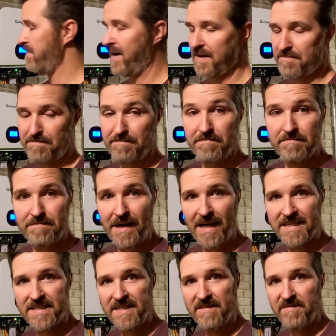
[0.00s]
my
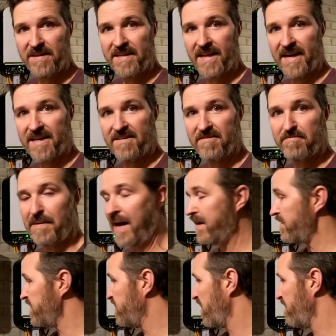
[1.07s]
positive and negative
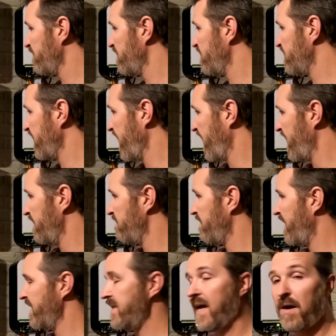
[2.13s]
battery terminals
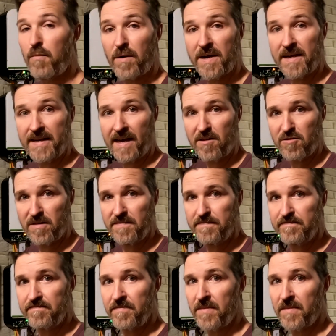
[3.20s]
and my network connection.